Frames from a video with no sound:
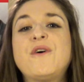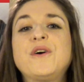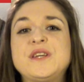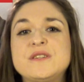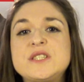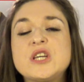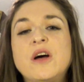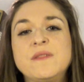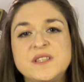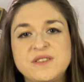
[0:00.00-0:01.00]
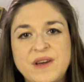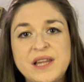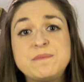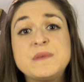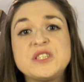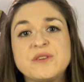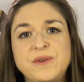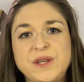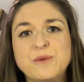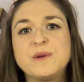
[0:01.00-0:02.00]
focused on the development of
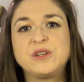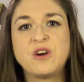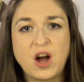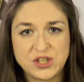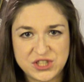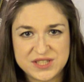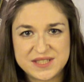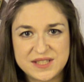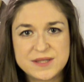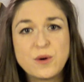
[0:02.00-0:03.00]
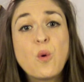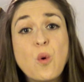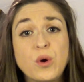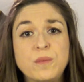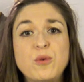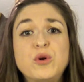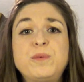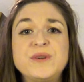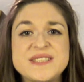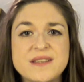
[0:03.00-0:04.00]
human consciousness, or
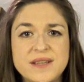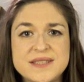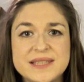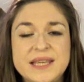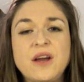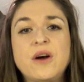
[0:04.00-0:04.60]
more precisely,